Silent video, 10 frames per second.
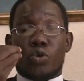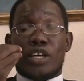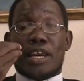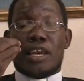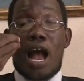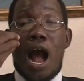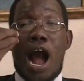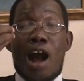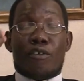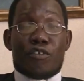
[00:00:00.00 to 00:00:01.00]
that
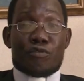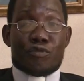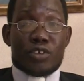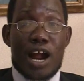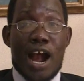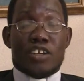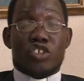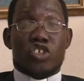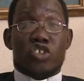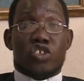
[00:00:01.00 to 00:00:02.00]
our
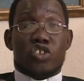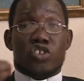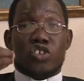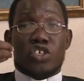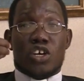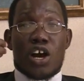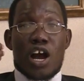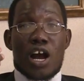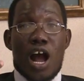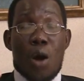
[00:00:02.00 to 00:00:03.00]
ancestors,
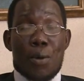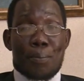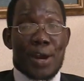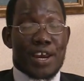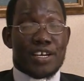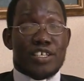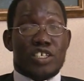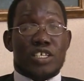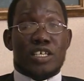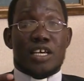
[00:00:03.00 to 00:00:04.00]
our
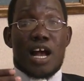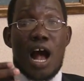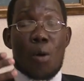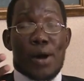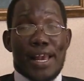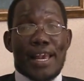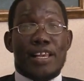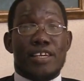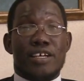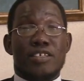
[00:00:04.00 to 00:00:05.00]
parents, our
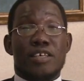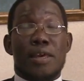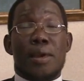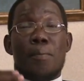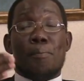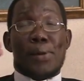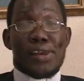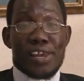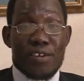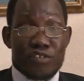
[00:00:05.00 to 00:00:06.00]
elders
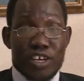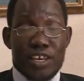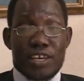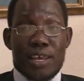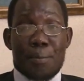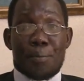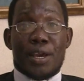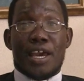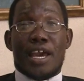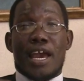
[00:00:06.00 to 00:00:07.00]
believed in them,
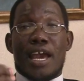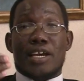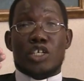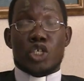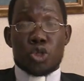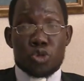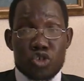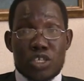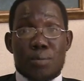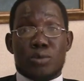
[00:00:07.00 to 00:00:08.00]

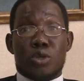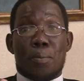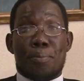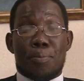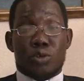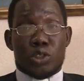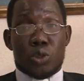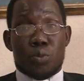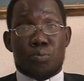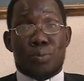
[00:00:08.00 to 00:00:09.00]
used them to,
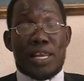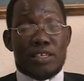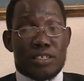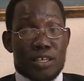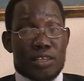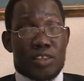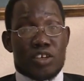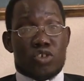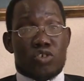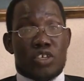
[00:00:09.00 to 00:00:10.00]
to build
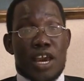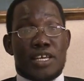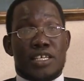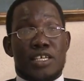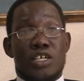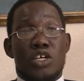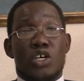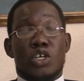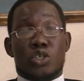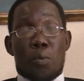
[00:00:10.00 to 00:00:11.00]
their society,
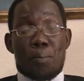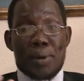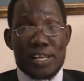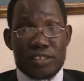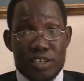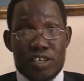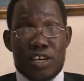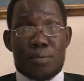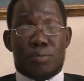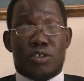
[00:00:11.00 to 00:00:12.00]
to build
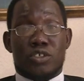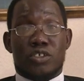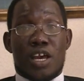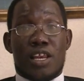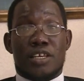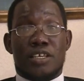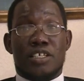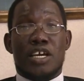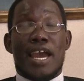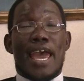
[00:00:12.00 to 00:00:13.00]
their
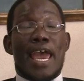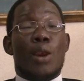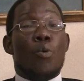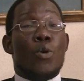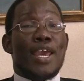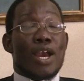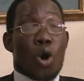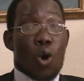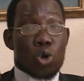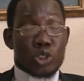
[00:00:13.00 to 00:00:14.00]
personality. And we
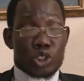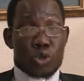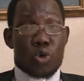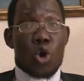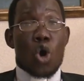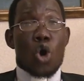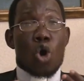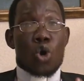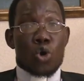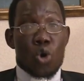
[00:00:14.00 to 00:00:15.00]
also
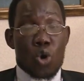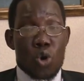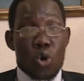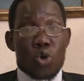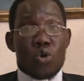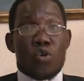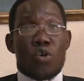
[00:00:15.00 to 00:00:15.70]
grow